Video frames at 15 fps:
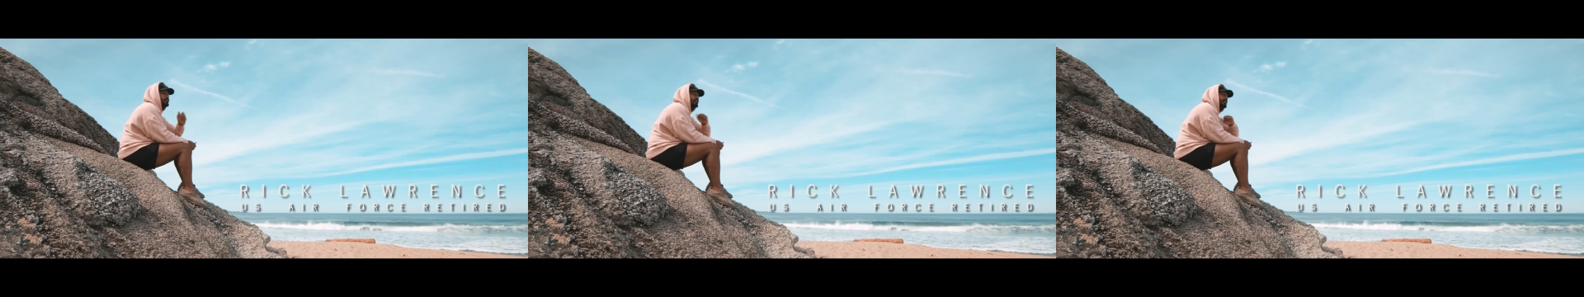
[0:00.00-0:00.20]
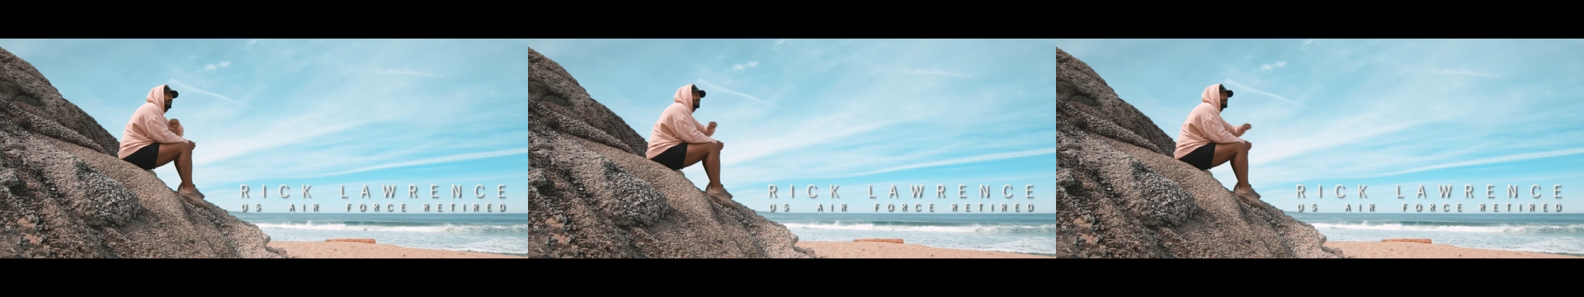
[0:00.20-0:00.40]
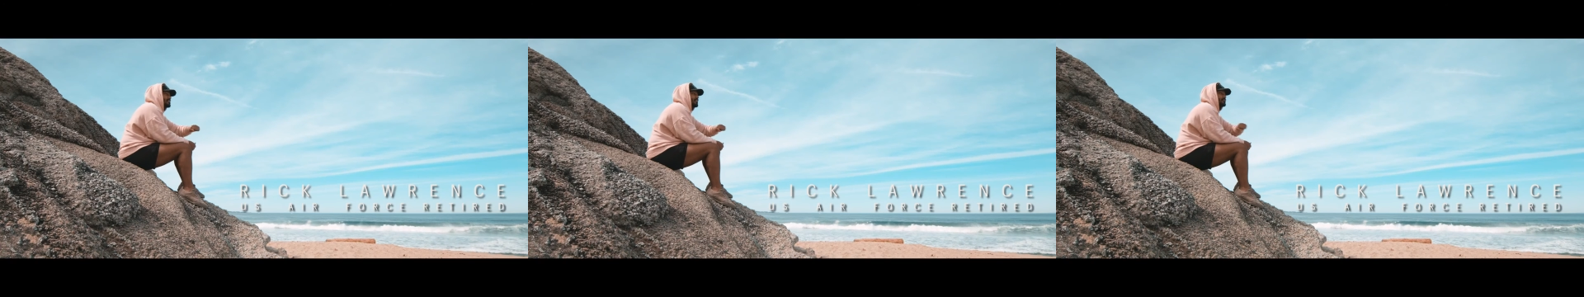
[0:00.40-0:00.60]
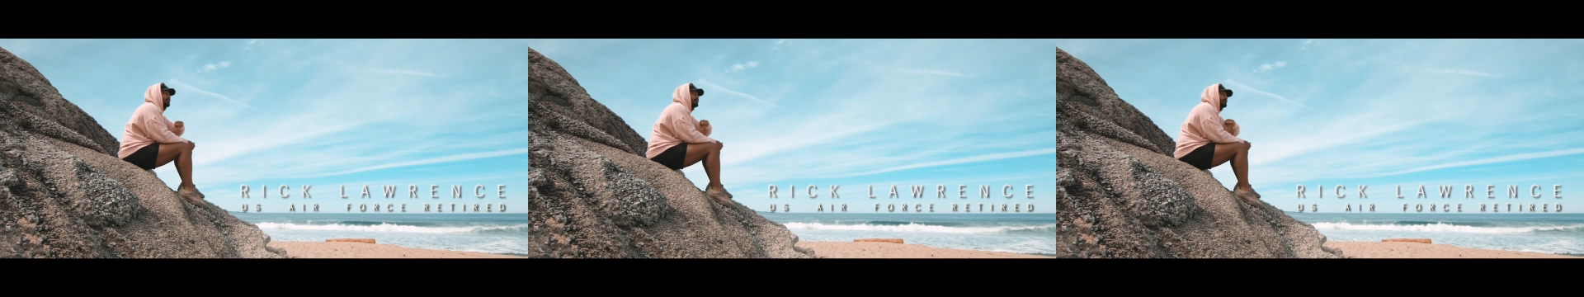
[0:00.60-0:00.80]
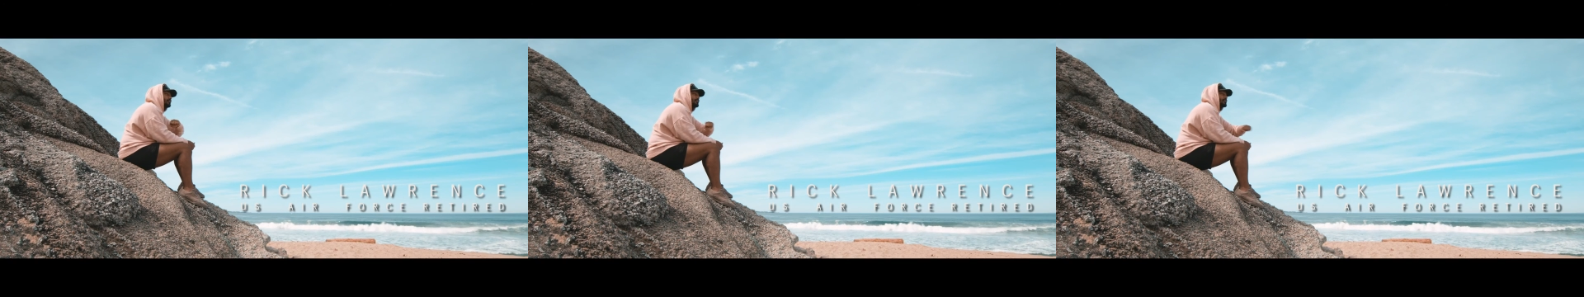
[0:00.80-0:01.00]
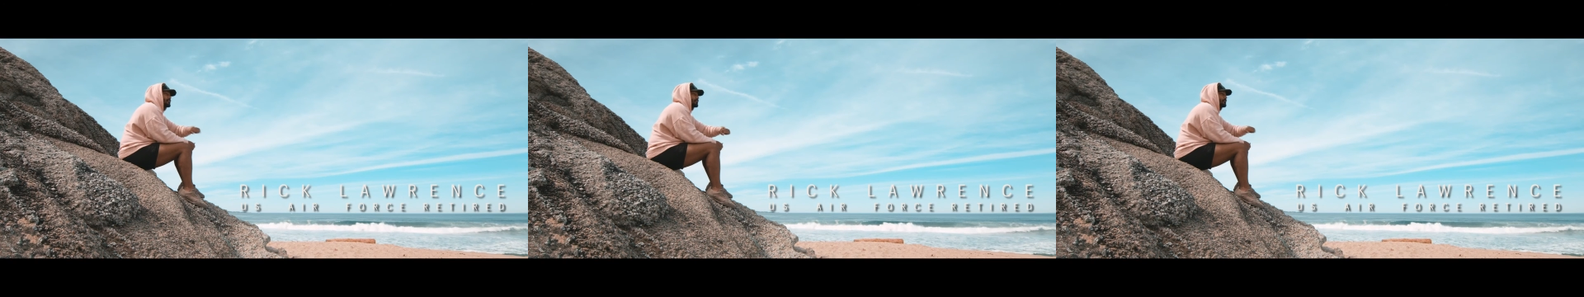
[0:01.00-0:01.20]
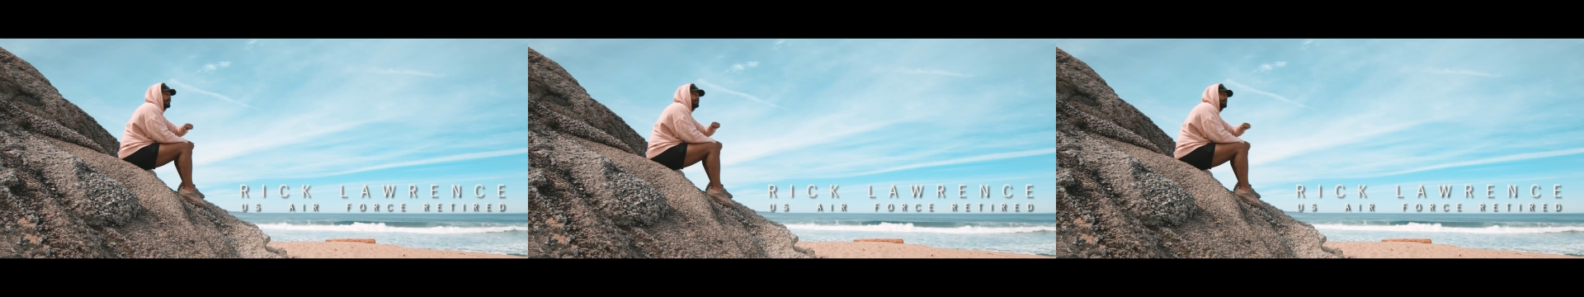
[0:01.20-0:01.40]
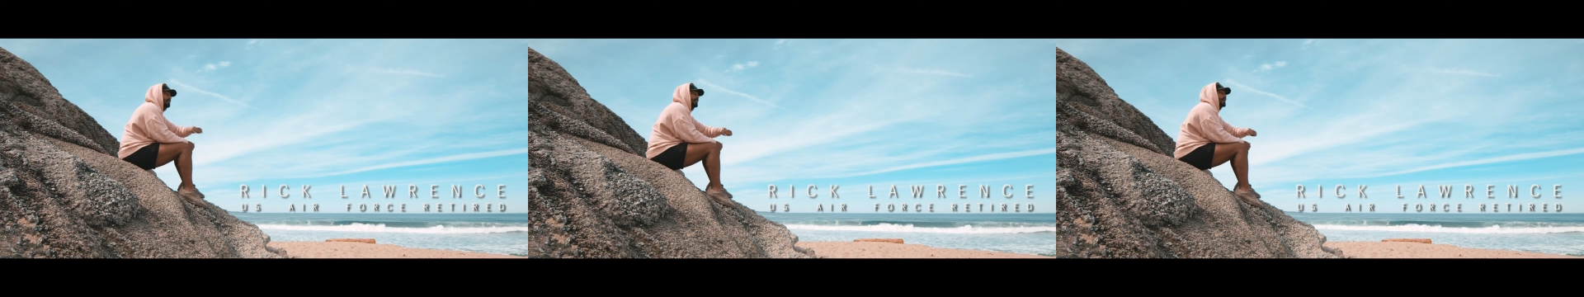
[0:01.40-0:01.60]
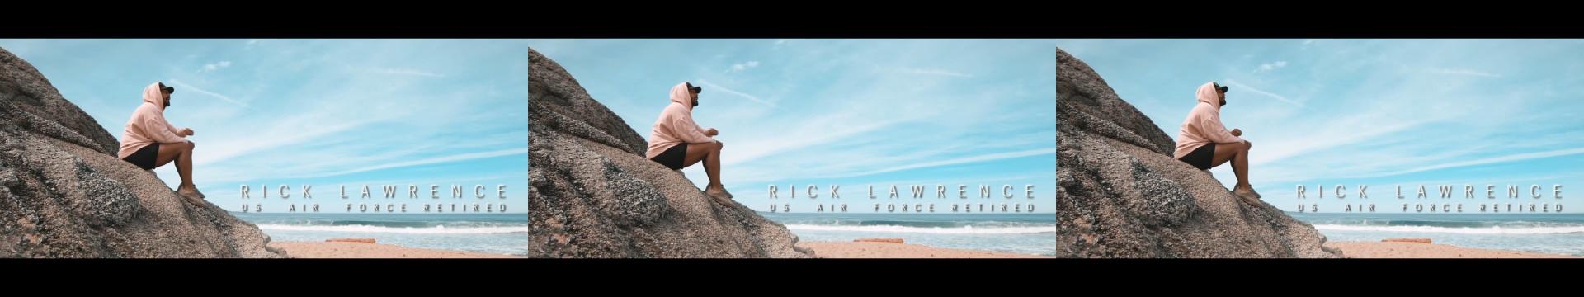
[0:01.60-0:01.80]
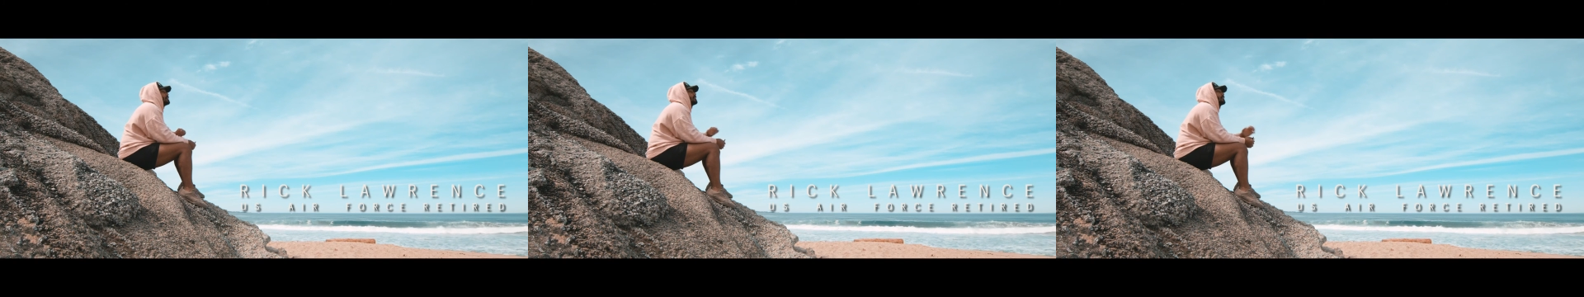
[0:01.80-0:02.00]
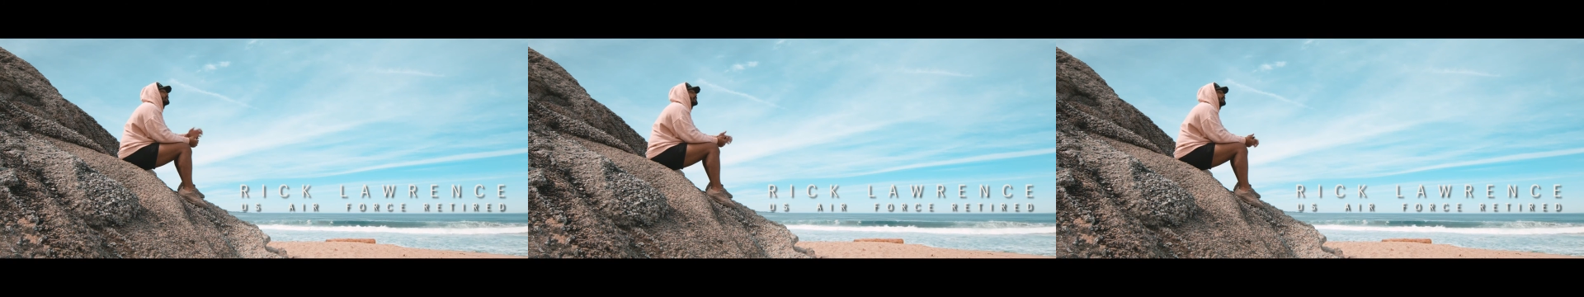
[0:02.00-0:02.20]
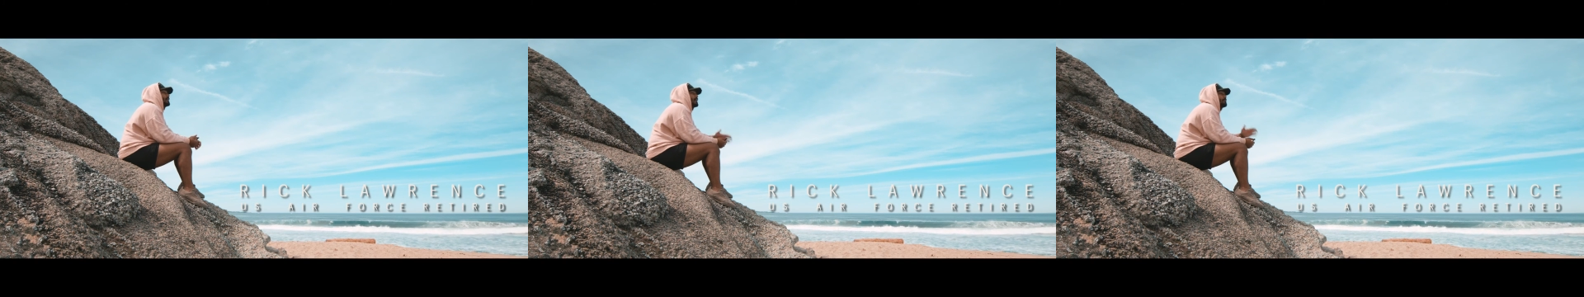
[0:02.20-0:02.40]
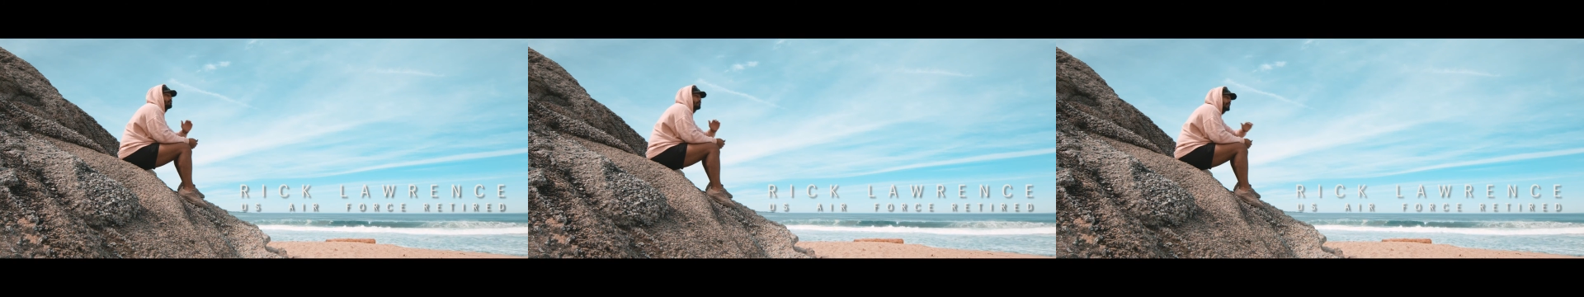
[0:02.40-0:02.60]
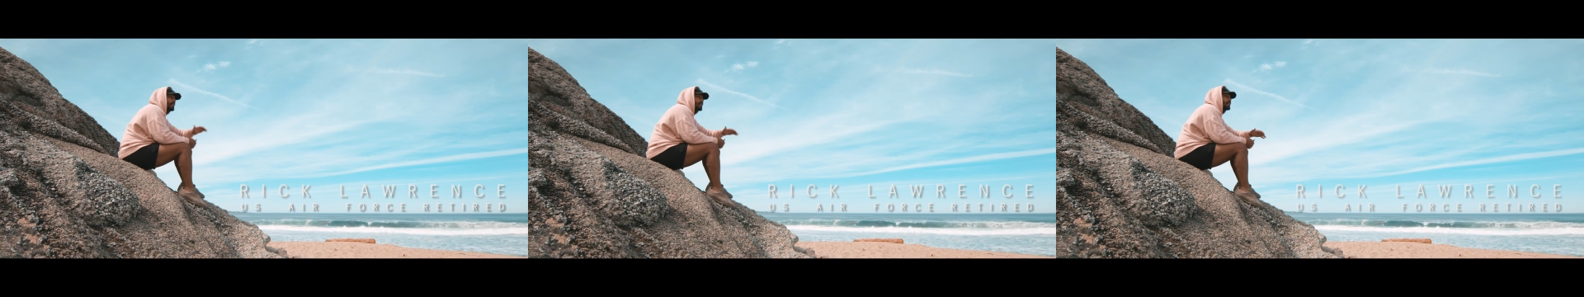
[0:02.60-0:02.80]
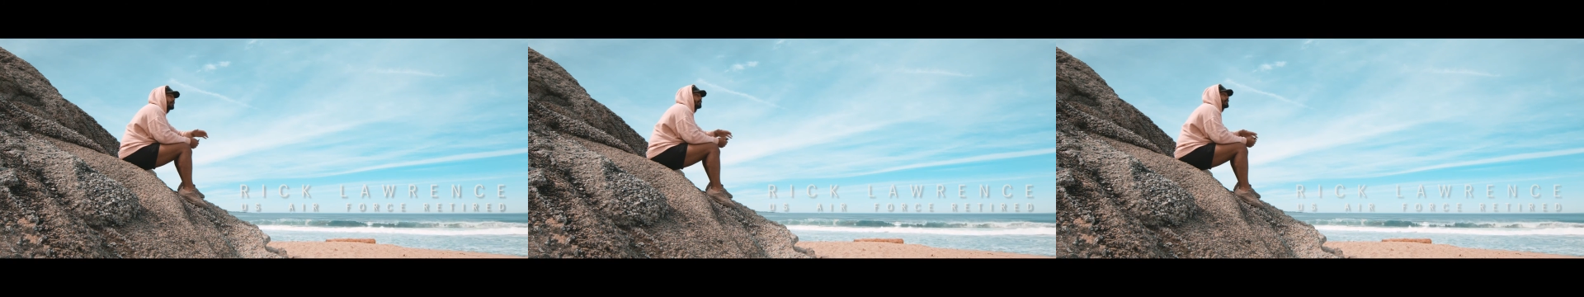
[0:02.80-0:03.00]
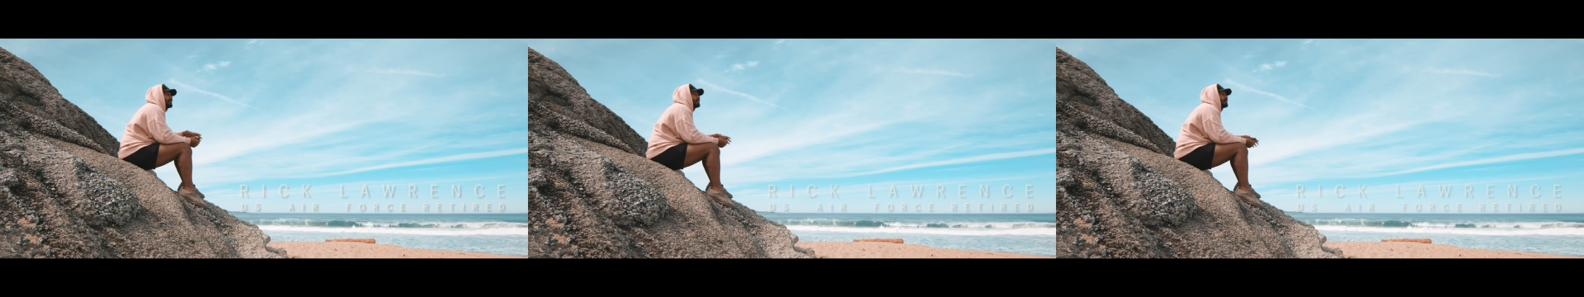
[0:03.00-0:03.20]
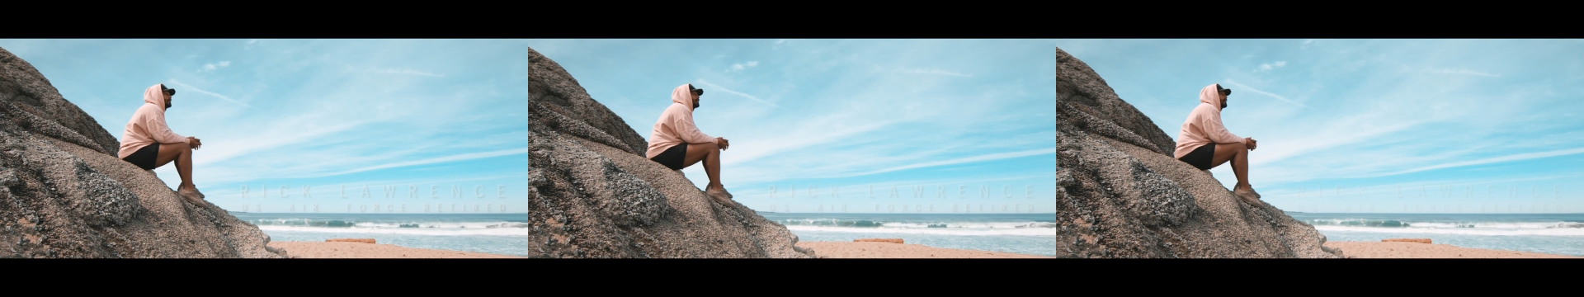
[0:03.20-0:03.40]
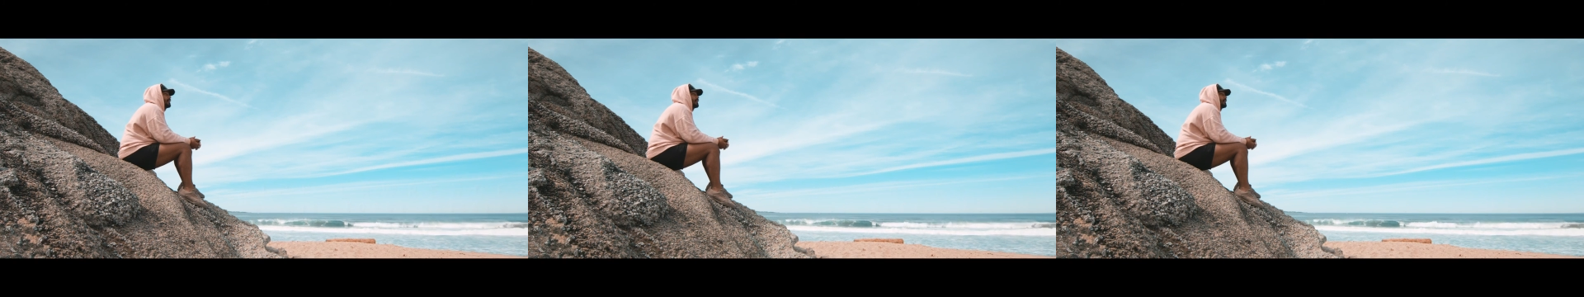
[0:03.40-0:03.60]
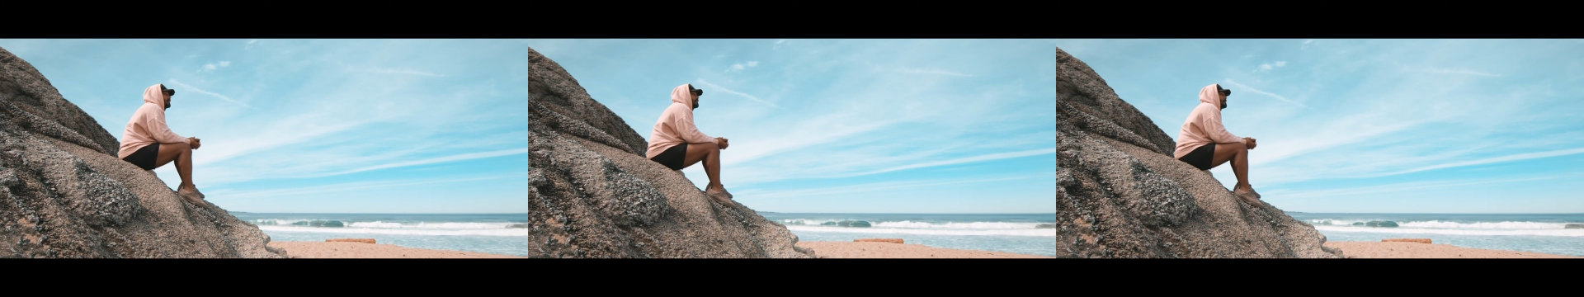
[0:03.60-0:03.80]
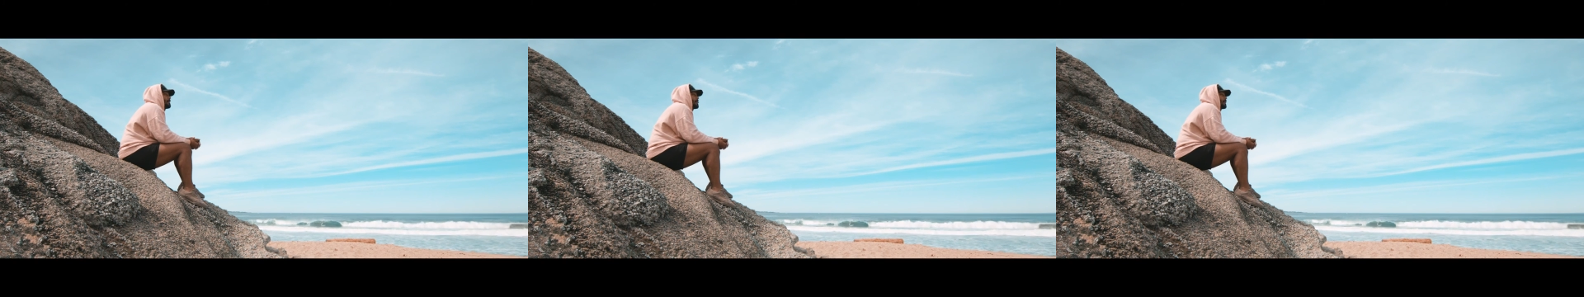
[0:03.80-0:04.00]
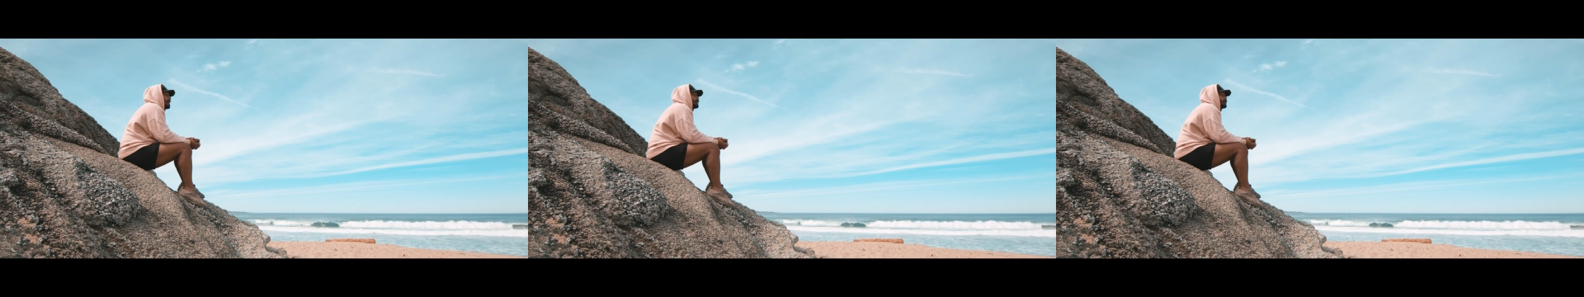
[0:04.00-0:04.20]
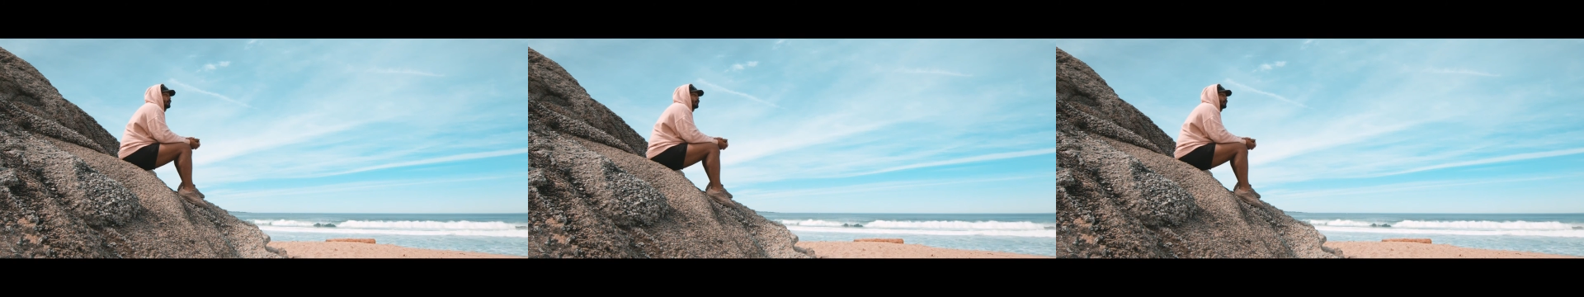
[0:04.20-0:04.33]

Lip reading: [unreadable: no face in view]